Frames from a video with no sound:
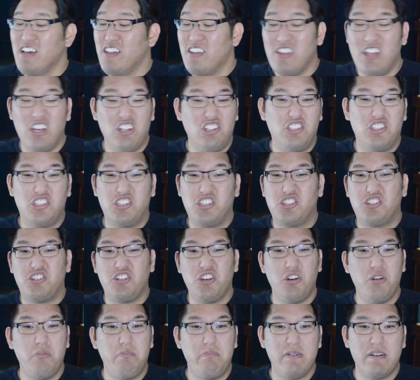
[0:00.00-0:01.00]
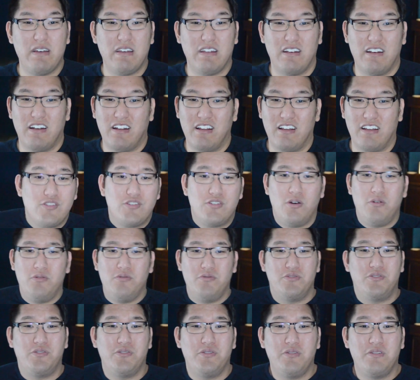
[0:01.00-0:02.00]
That's stupid.
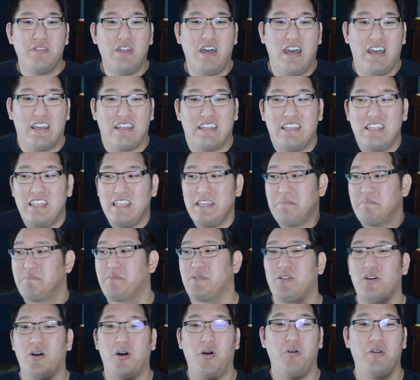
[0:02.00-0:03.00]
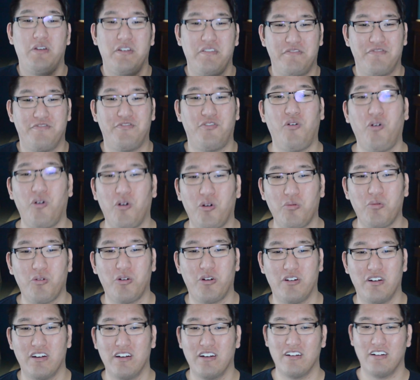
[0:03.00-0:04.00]
Don't do that. Keep going
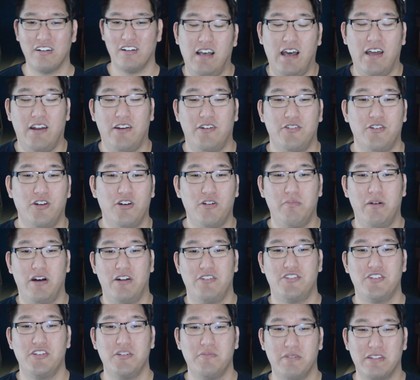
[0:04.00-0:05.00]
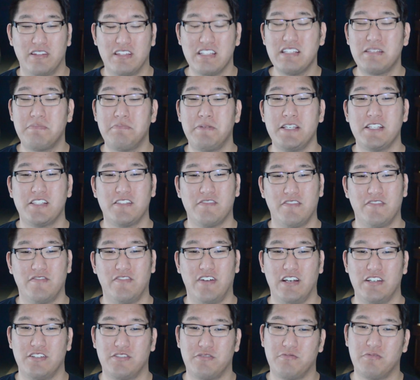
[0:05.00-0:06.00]
forward. I don't know about you, but this piece of
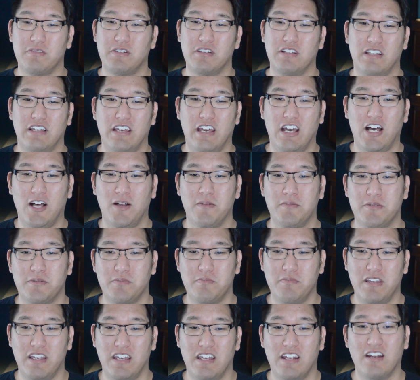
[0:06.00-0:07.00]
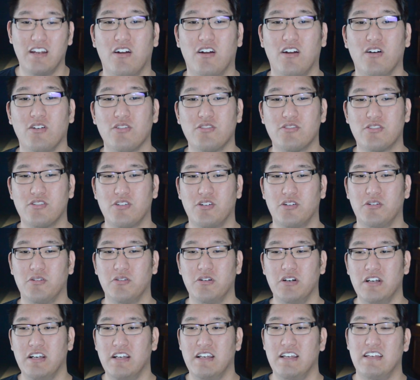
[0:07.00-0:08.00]
advice really helps me. also
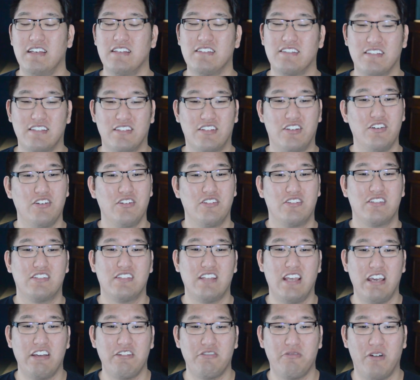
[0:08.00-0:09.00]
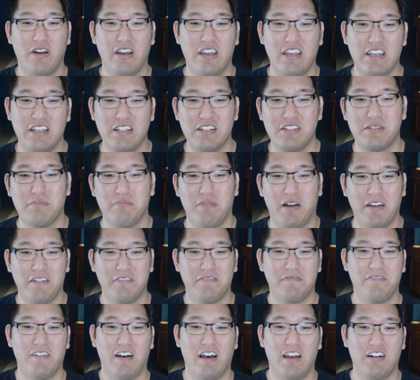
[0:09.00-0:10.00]
is a good segue into my
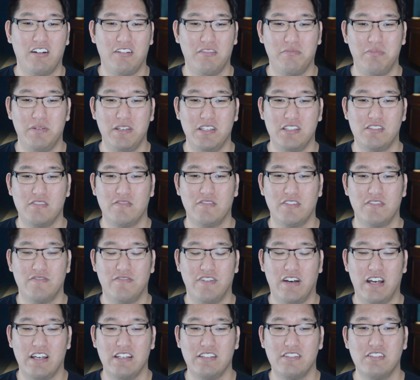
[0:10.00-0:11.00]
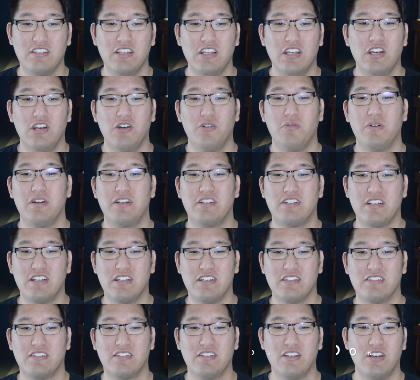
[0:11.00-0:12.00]
final piece of advice, which
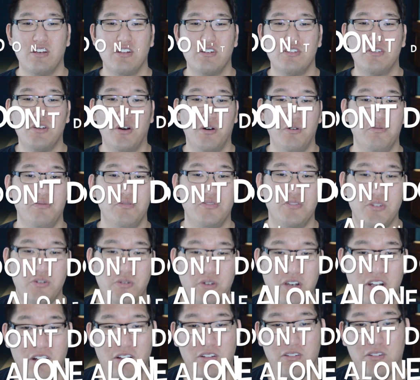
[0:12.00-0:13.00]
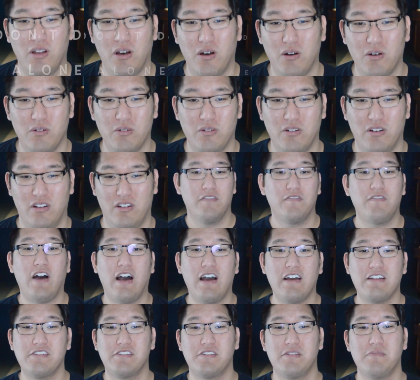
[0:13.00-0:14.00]
is don't do it alone.
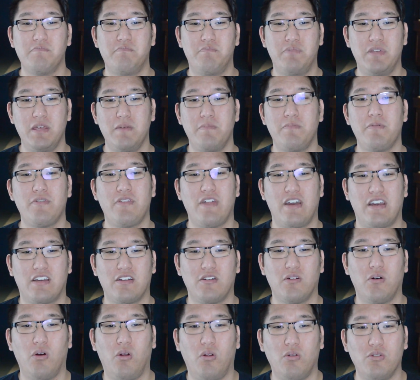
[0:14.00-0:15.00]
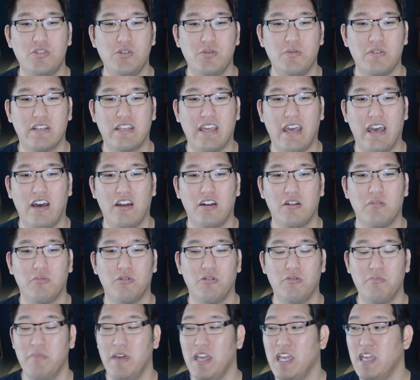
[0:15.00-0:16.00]
Find some people that can hold you
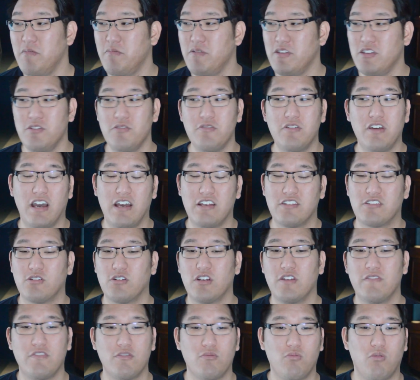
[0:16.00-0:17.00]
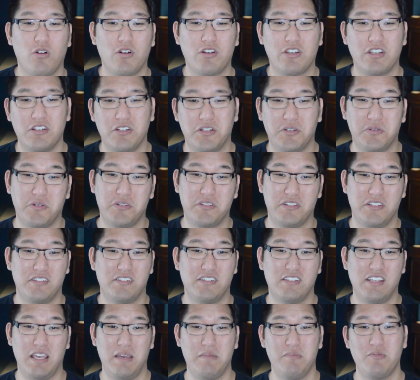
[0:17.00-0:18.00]
accountable. Maybe you guys are even working towards the
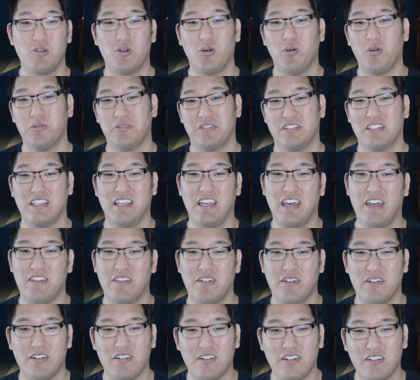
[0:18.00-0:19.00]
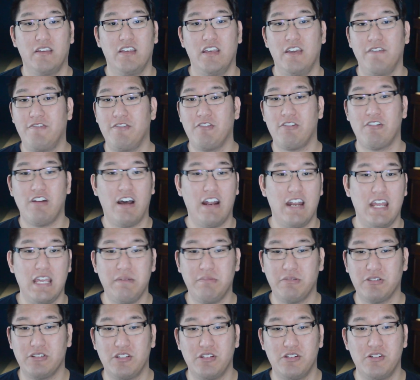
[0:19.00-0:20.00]
same goal together. If you're not
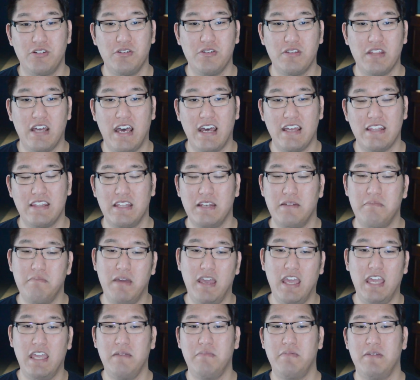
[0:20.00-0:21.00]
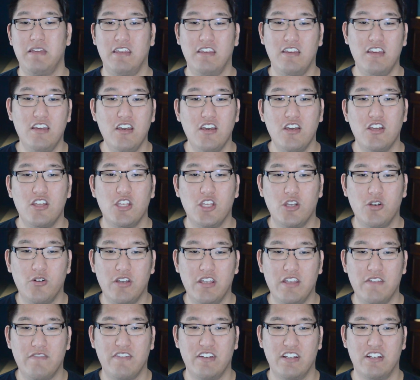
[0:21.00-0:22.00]
able to do that, then maybe you
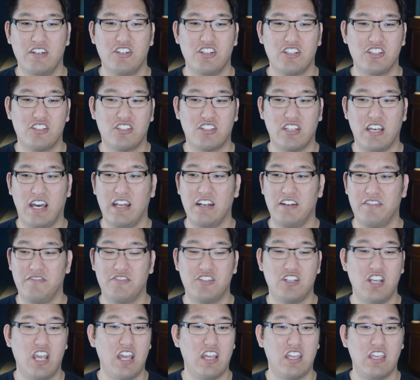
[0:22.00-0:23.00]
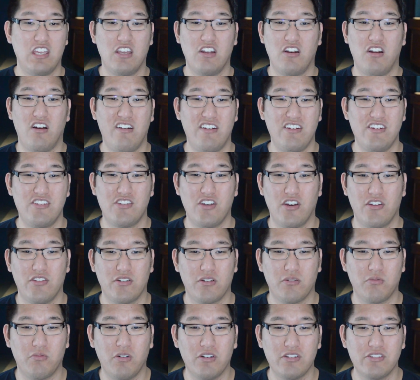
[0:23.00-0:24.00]
even just kind of check in on each
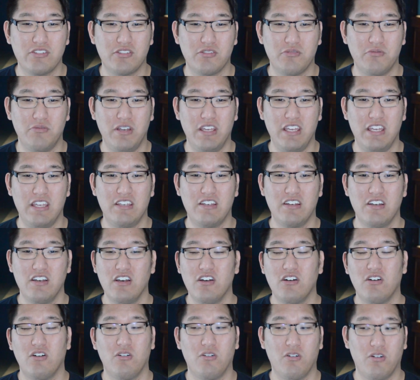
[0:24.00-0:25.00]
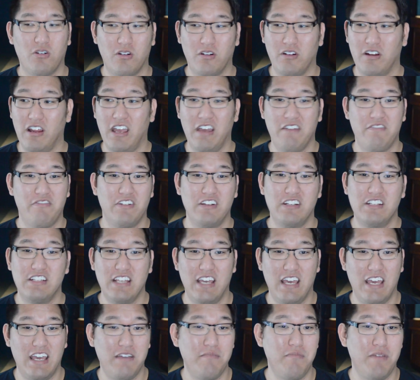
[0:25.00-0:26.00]
other once a week or every
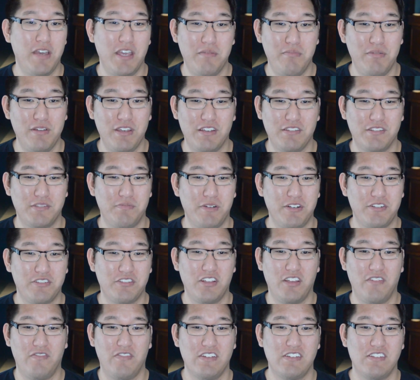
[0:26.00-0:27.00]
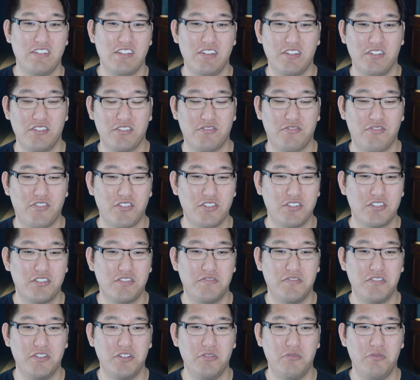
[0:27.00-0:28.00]
day maybe, especially if it's in those first
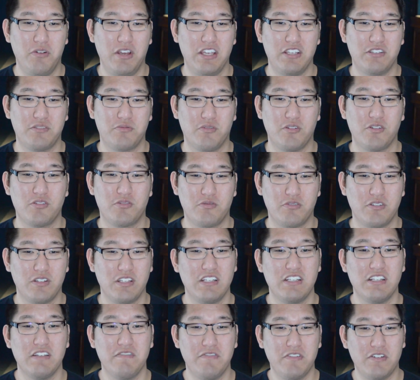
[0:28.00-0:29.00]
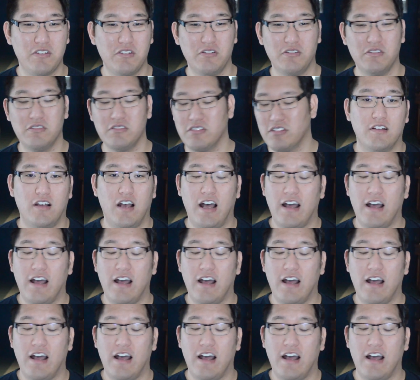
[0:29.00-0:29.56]
few weeks where it's really difficult.